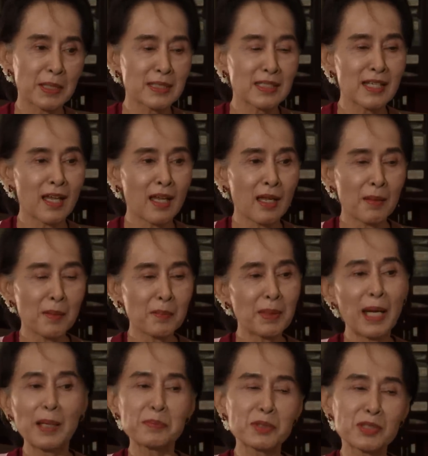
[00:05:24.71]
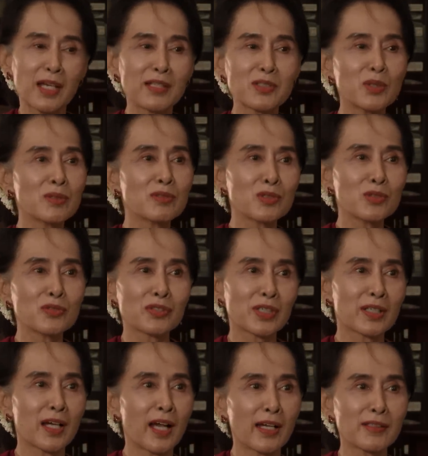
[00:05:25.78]
But perhaps I don't use
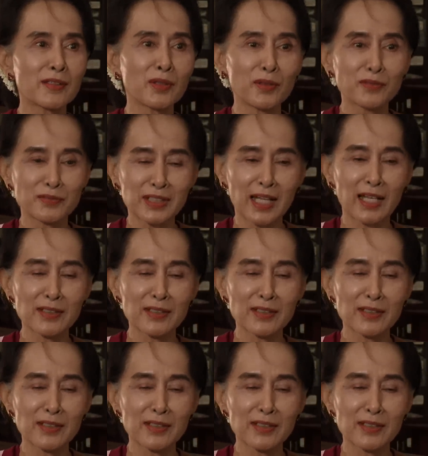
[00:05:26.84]
the kind of